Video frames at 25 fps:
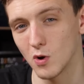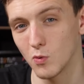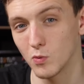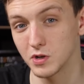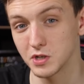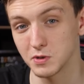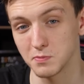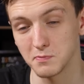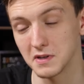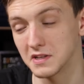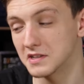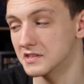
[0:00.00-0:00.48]

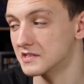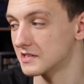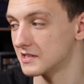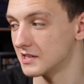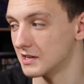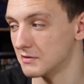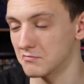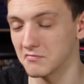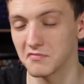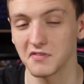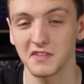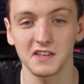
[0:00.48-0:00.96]
which means
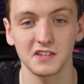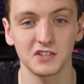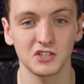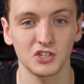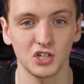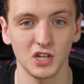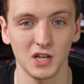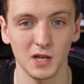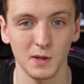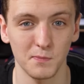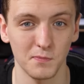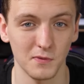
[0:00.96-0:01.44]
that this
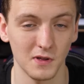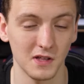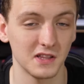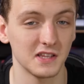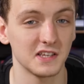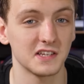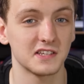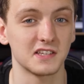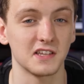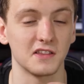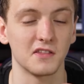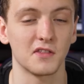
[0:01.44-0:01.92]
chip,
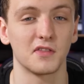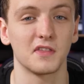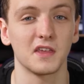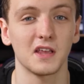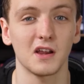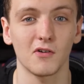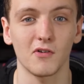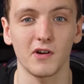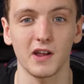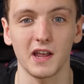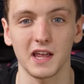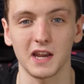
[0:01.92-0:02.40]
at least in
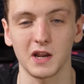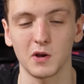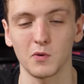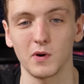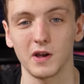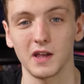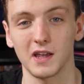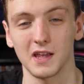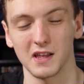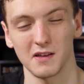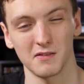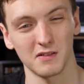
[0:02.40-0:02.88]
theory
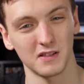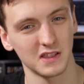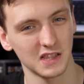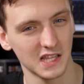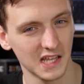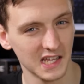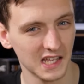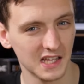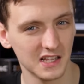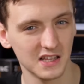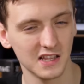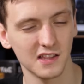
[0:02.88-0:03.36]
anyway,
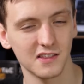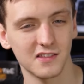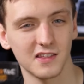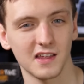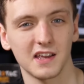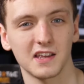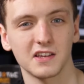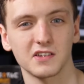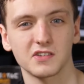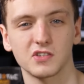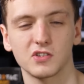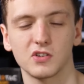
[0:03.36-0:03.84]
likely
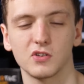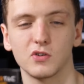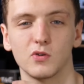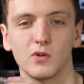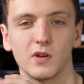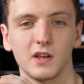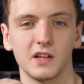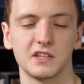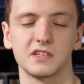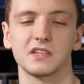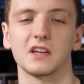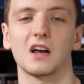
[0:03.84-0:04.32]
thanks
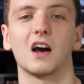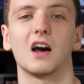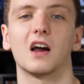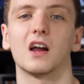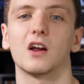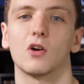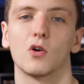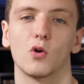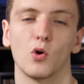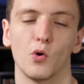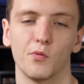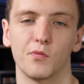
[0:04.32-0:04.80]
to its
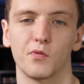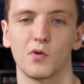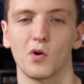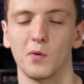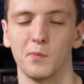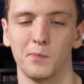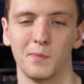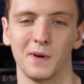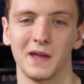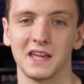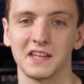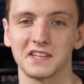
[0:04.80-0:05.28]
higher
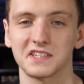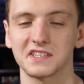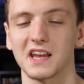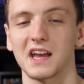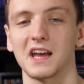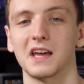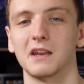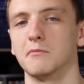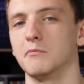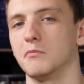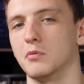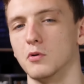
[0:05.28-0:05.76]
overall base
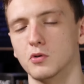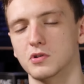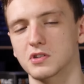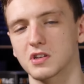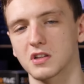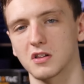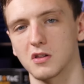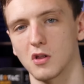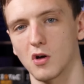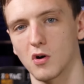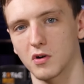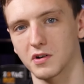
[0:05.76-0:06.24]
and
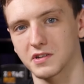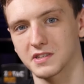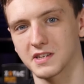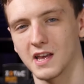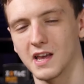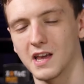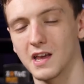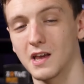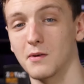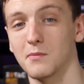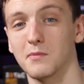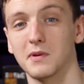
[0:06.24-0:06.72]
boost clocks,
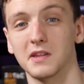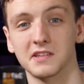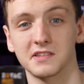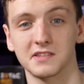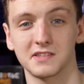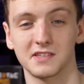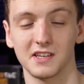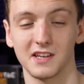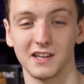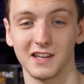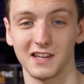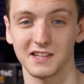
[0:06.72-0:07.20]

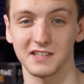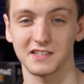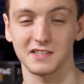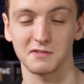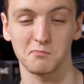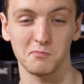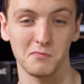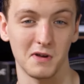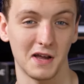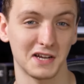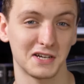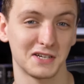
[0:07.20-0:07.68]
means that
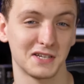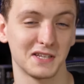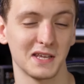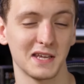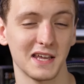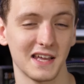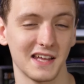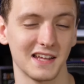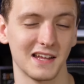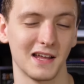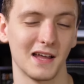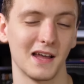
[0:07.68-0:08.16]
it's
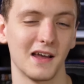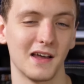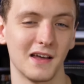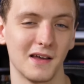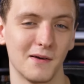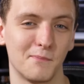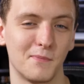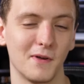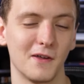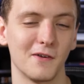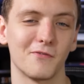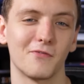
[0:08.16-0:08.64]
actually
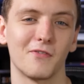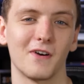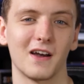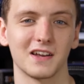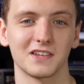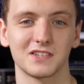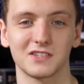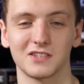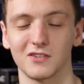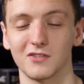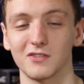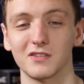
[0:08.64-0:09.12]
a, a bit
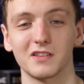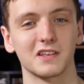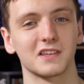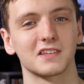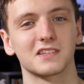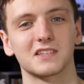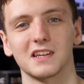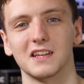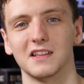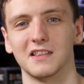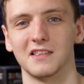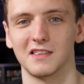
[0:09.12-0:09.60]
faster, at
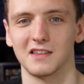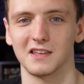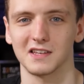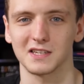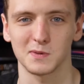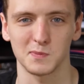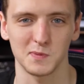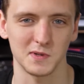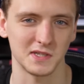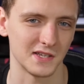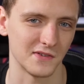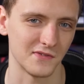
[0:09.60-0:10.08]
least in
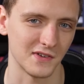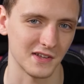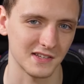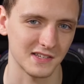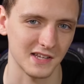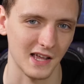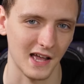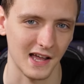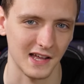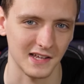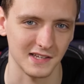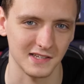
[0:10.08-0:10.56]
this
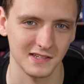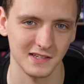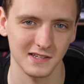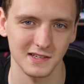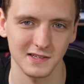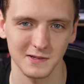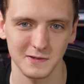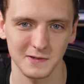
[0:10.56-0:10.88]
specific task.